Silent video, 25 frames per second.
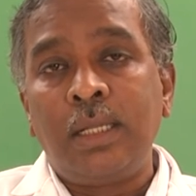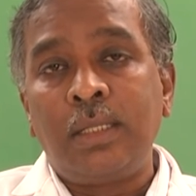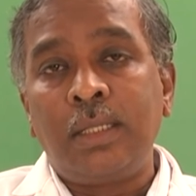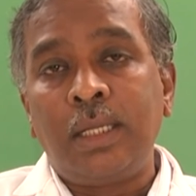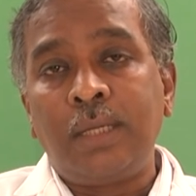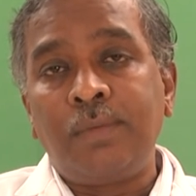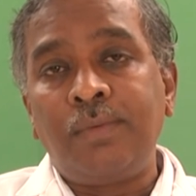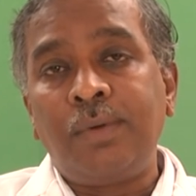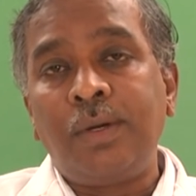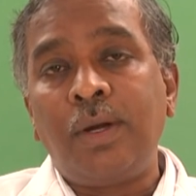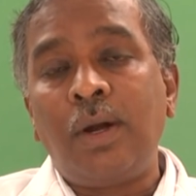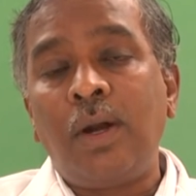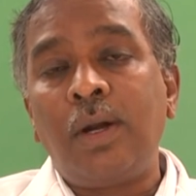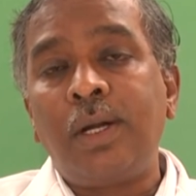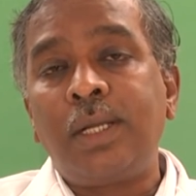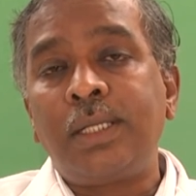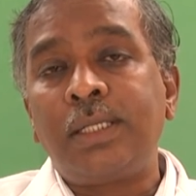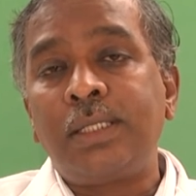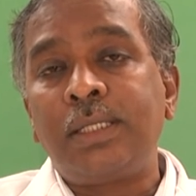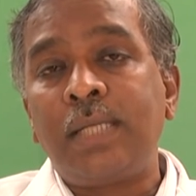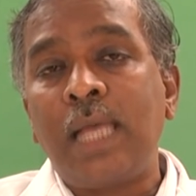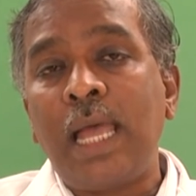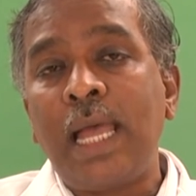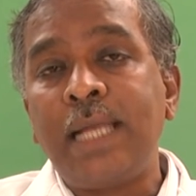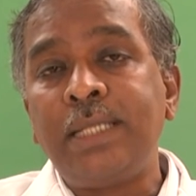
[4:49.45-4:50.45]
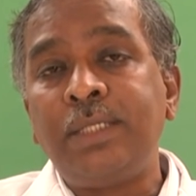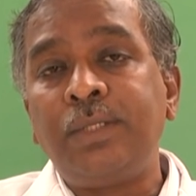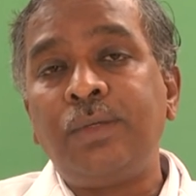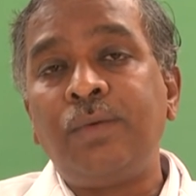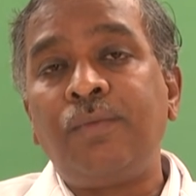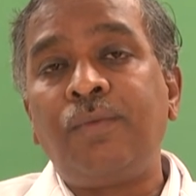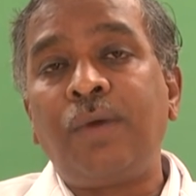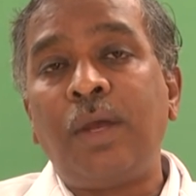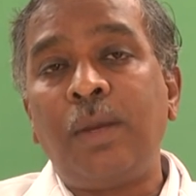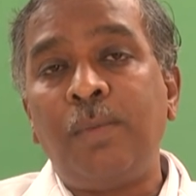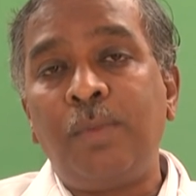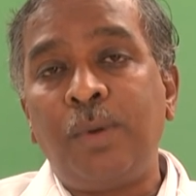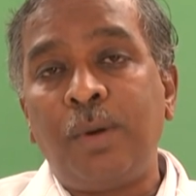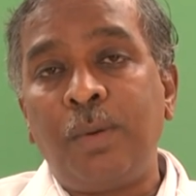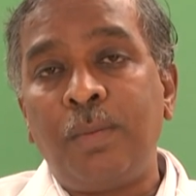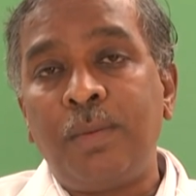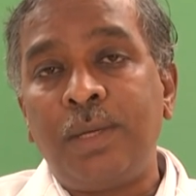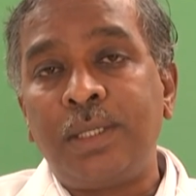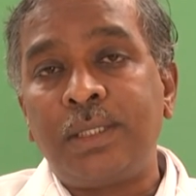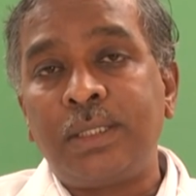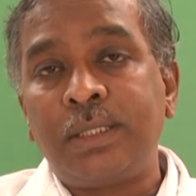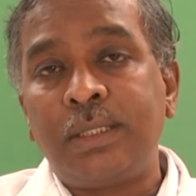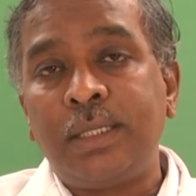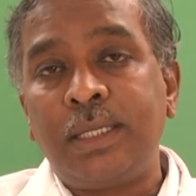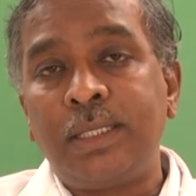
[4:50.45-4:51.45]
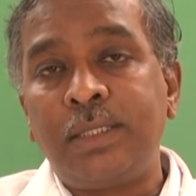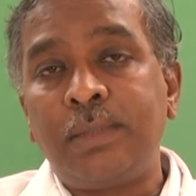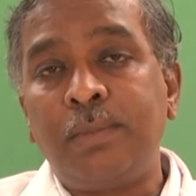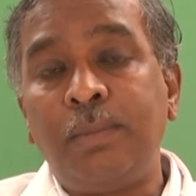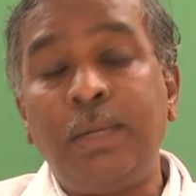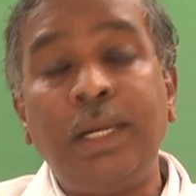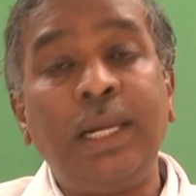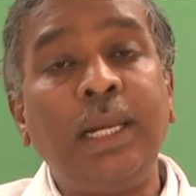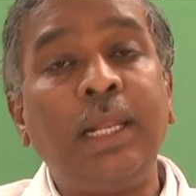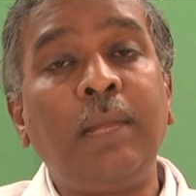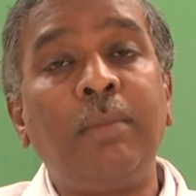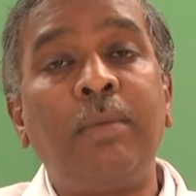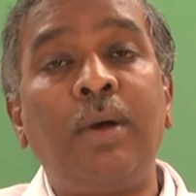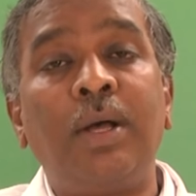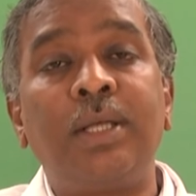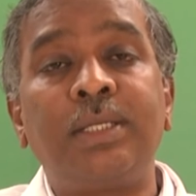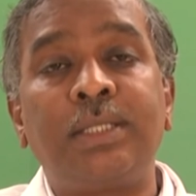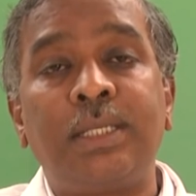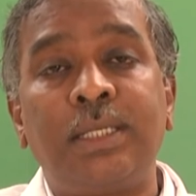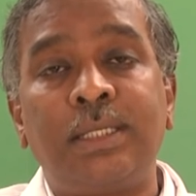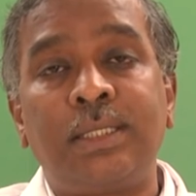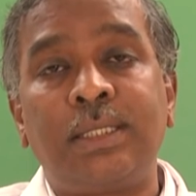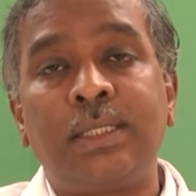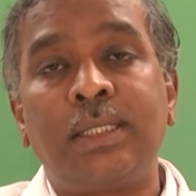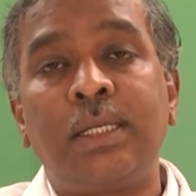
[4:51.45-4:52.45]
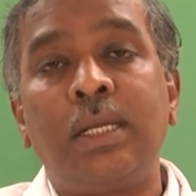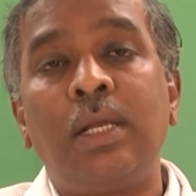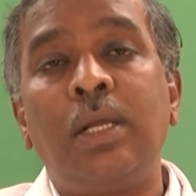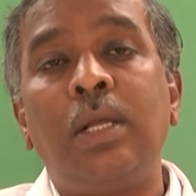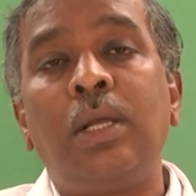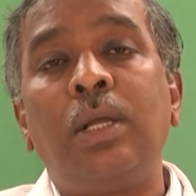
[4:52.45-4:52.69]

that we call it as angiofibromas, that is bleeding masses.